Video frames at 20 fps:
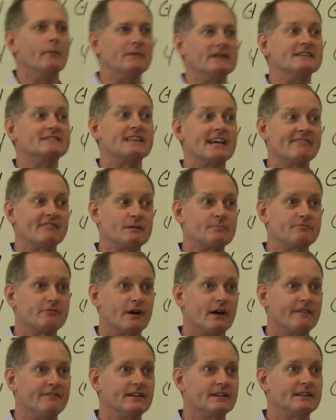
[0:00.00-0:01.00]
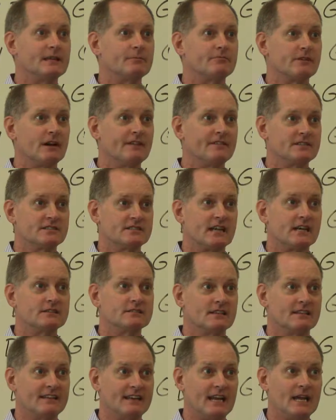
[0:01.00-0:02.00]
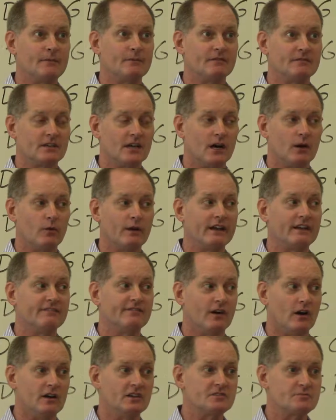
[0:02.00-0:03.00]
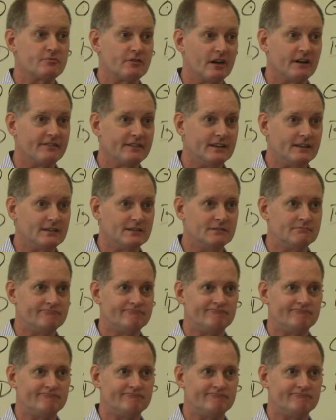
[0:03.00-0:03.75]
Is every prophet that prophesies in the name of Yahweh a false prophet?